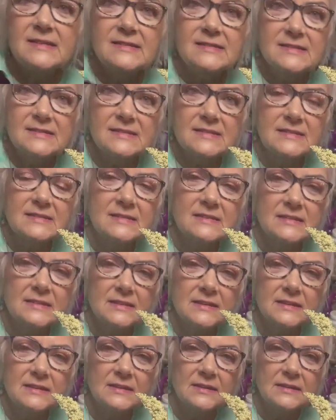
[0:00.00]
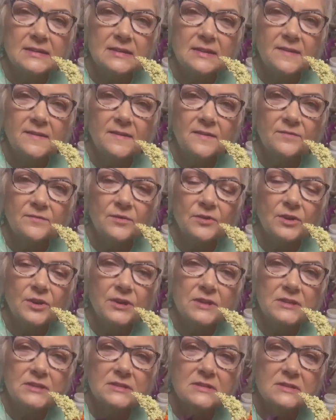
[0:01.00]
this in the
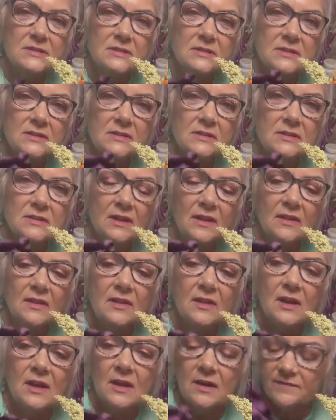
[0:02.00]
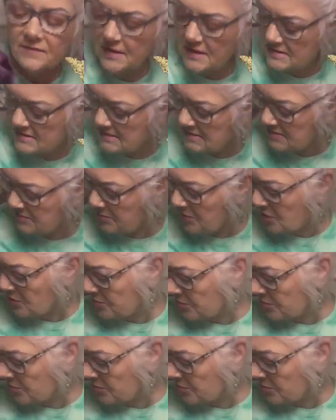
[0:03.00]
front? Love that deep